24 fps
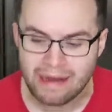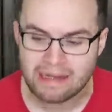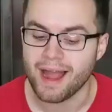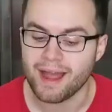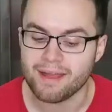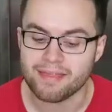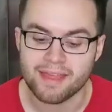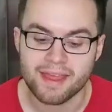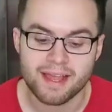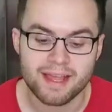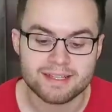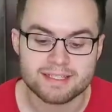
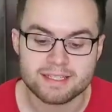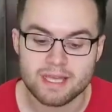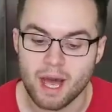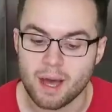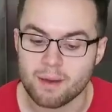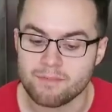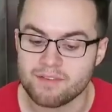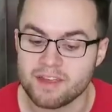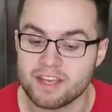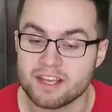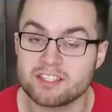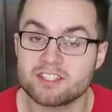I think it's
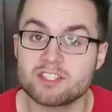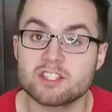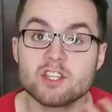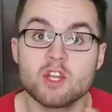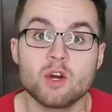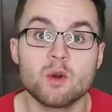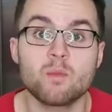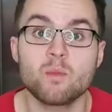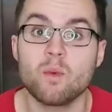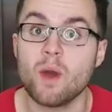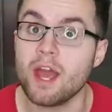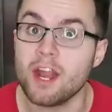obvious.
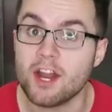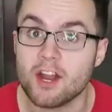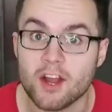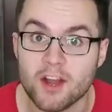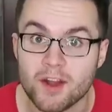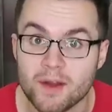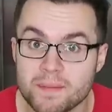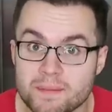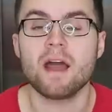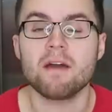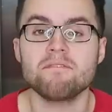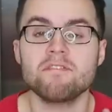The
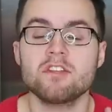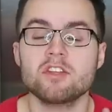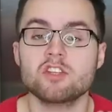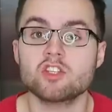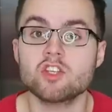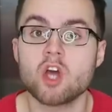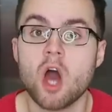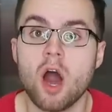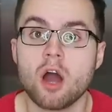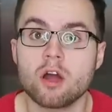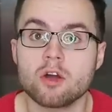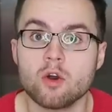winner of the
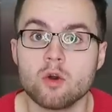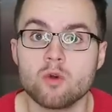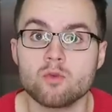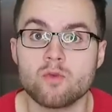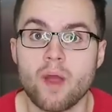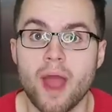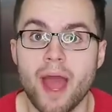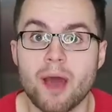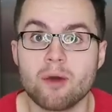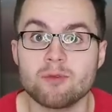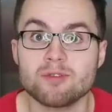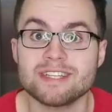taco
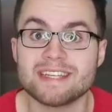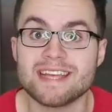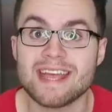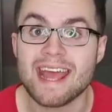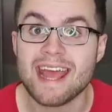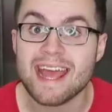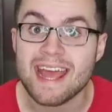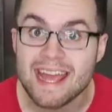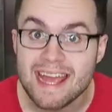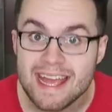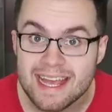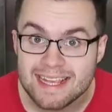round
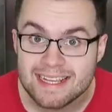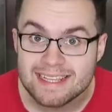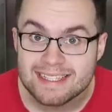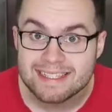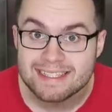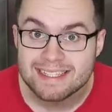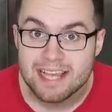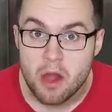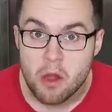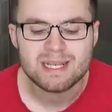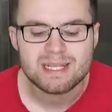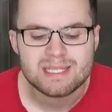
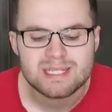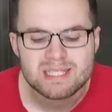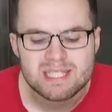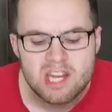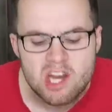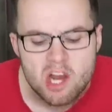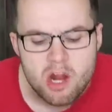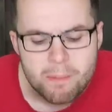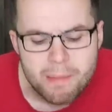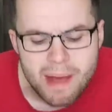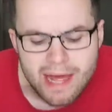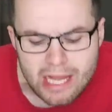is
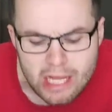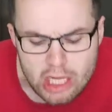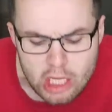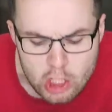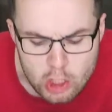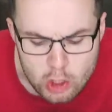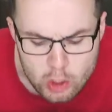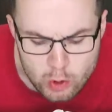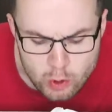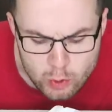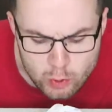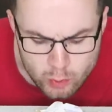dinner
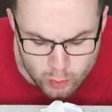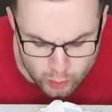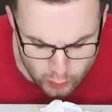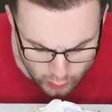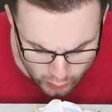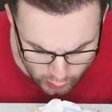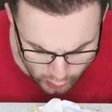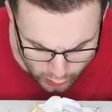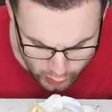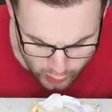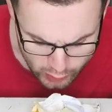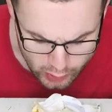
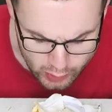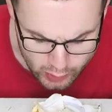menu.